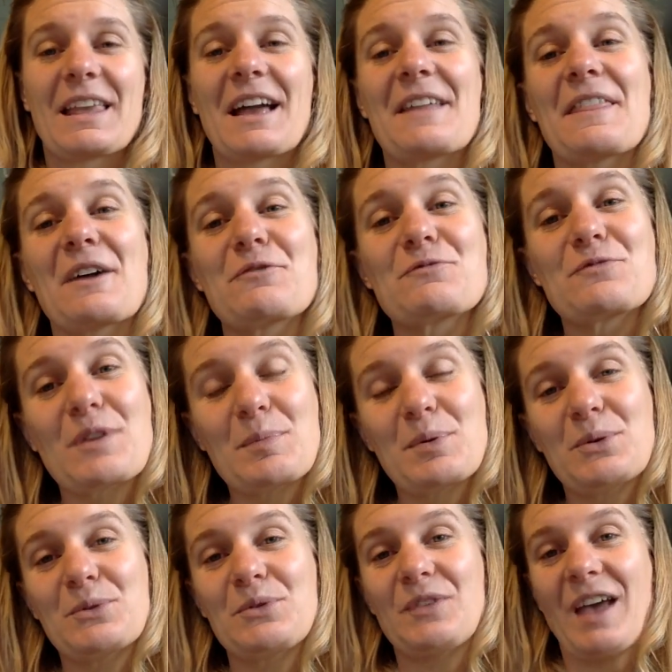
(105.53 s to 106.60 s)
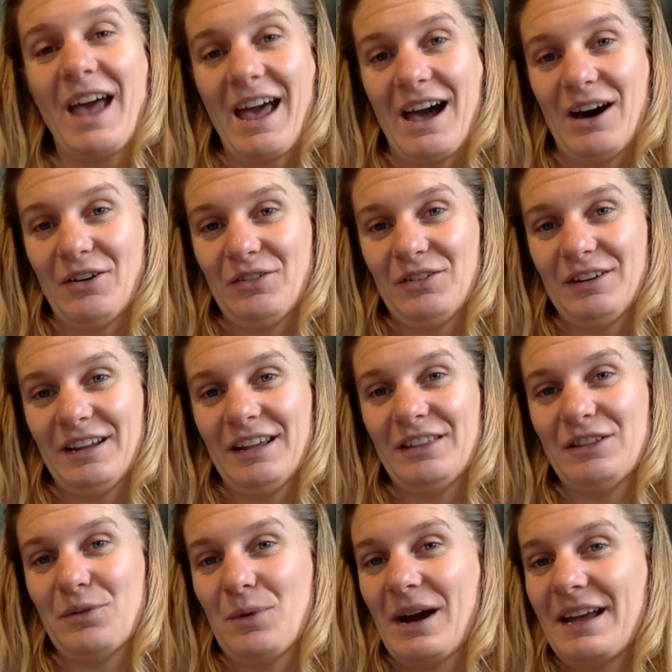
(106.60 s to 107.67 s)
And that ripples out
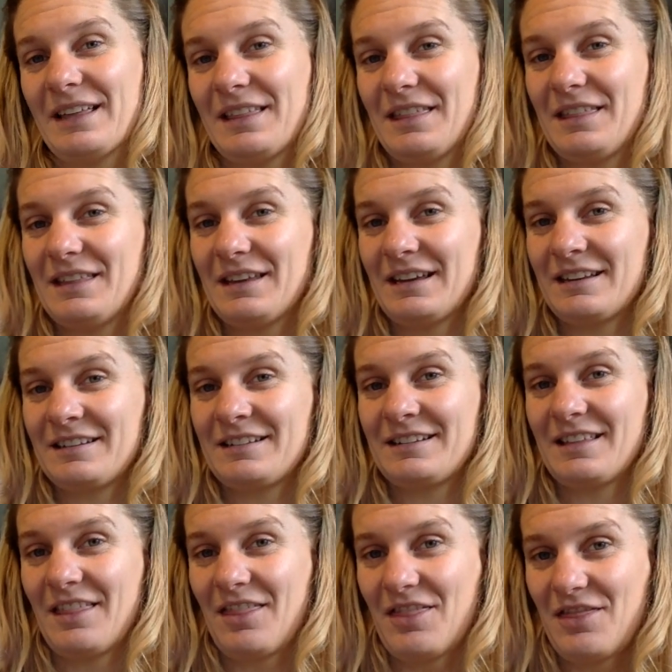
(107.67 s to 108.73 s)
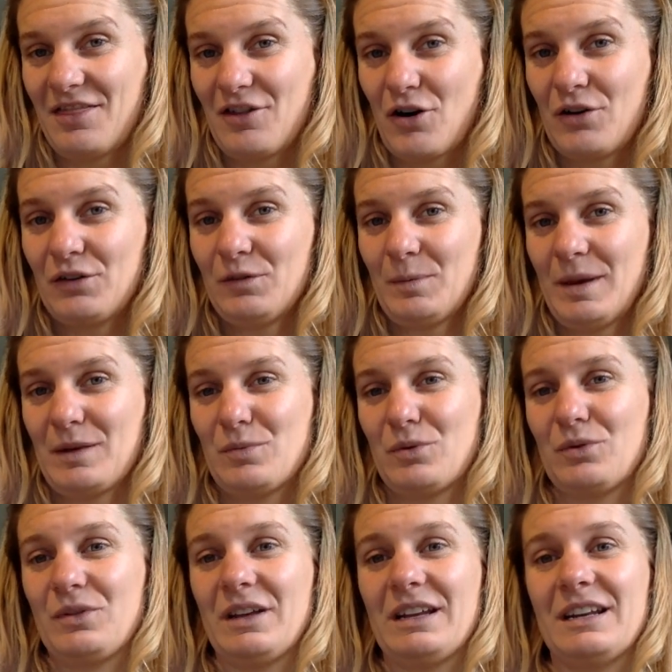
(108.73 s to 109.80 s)
in the way that those
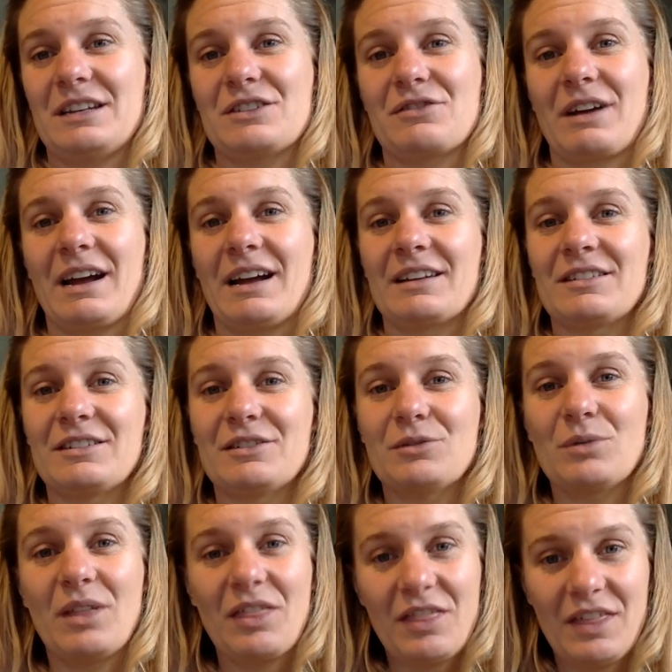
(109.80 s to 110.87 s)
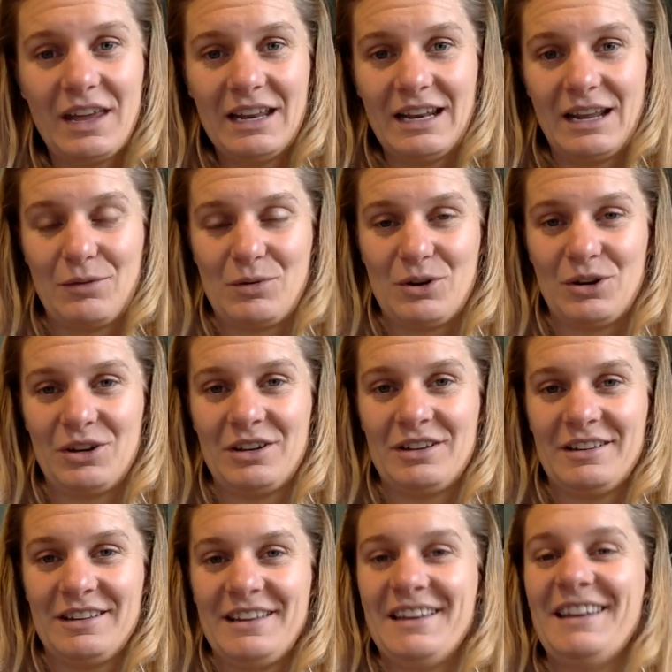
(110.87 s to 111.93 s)
people then interact with their network,
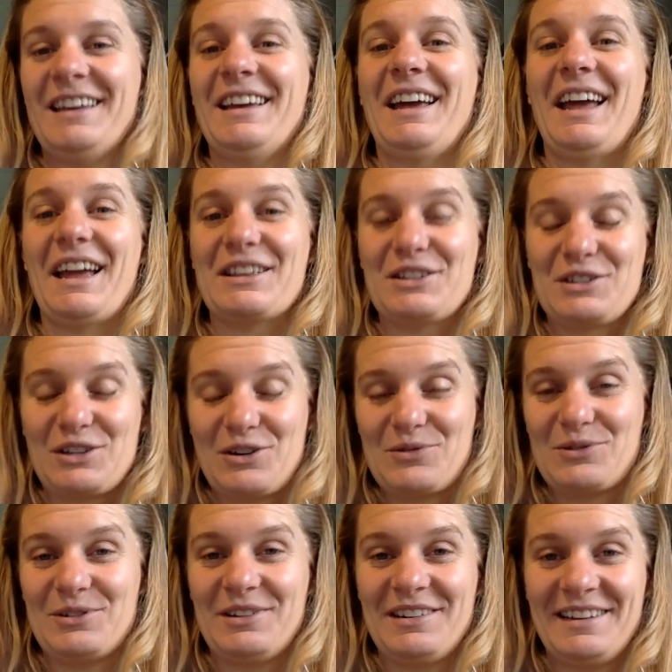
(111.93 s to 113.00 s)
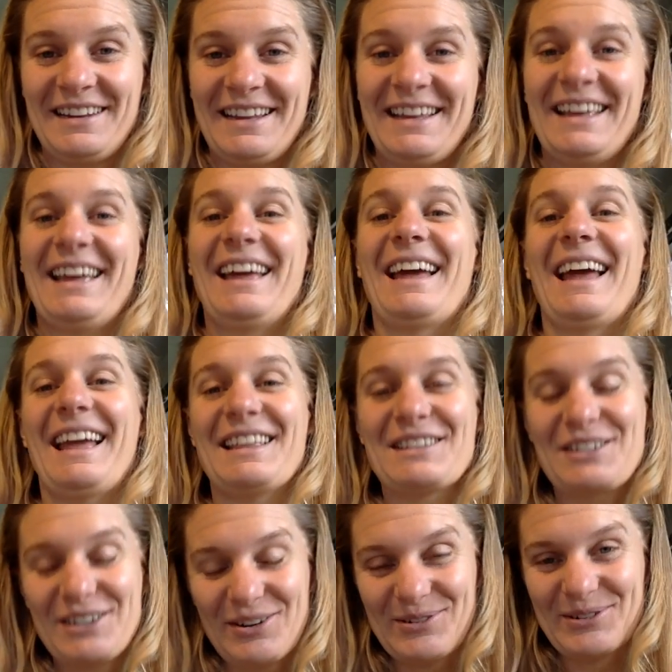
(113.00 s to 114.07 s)
and so on
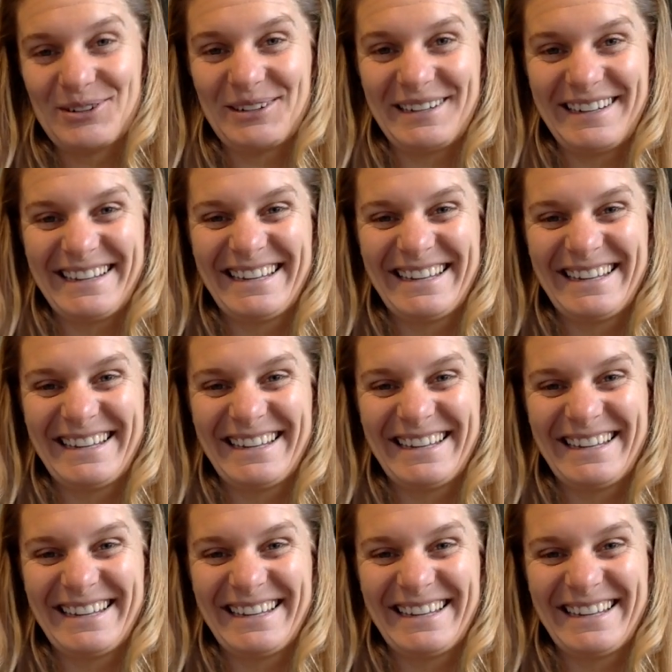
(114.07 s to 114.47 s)
and so on.